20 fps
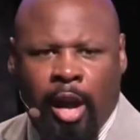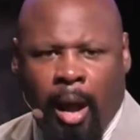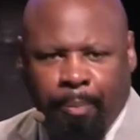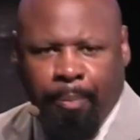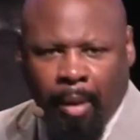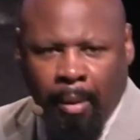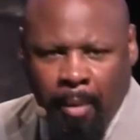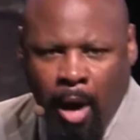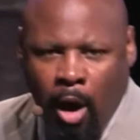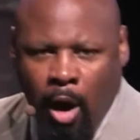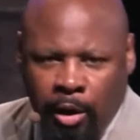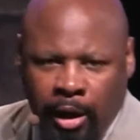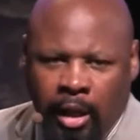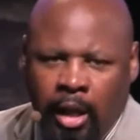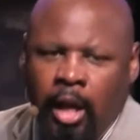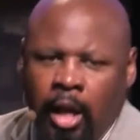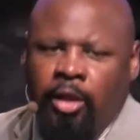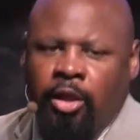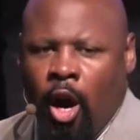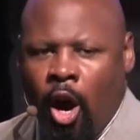got promoted,
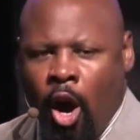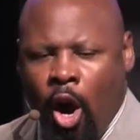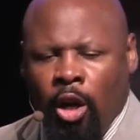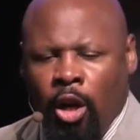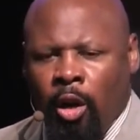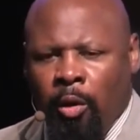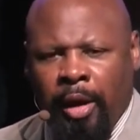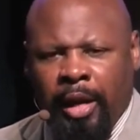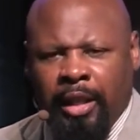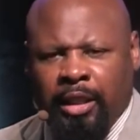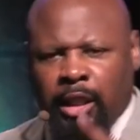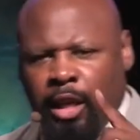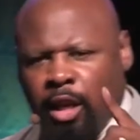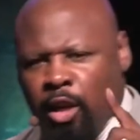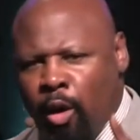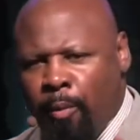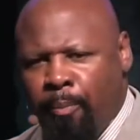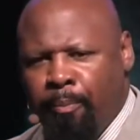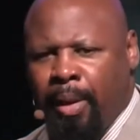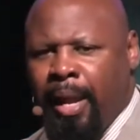the only reason
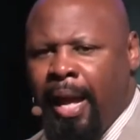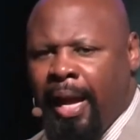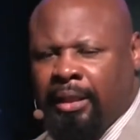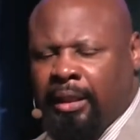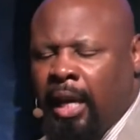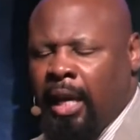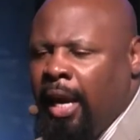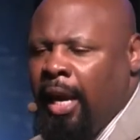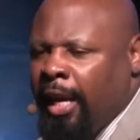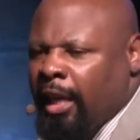you're blessed